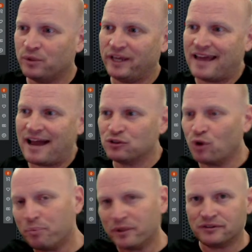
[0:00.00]
We had the house
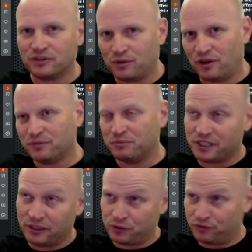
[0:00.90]
open, so all the
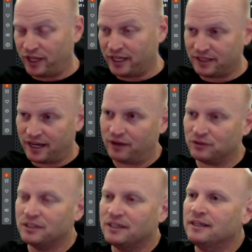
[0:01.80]
mosquitoes are flying in the
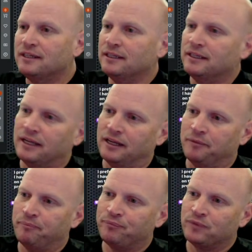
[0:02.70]
house.
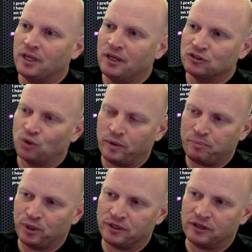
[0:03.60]
Um, so we
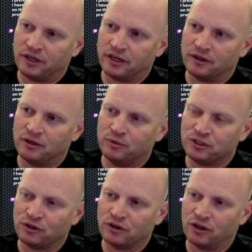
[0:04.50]
put uh, we
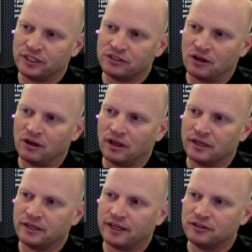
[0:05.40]
turned all these
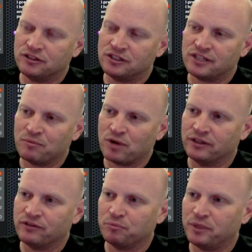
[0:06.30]
on and just set them around
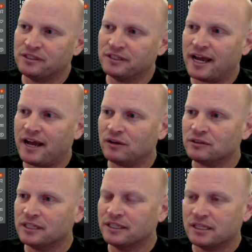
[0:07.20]
different places of the
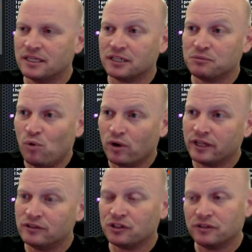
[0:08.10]
house. And then the next
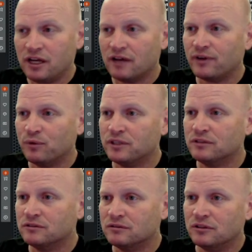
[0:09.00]
morning, sure enough, I went
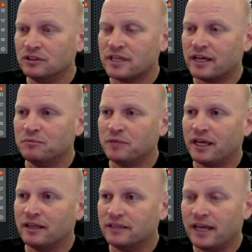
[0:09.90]
and looked at them,
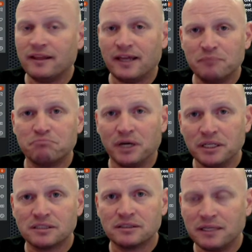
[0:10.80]
and yeah, they had
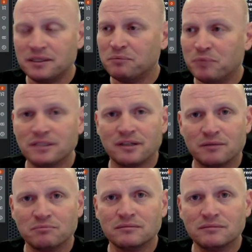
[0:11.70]
bugs. They had dead bugs on
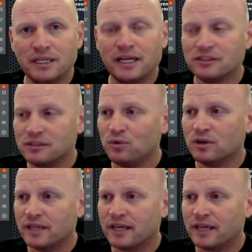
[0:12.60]
them. It actually worked.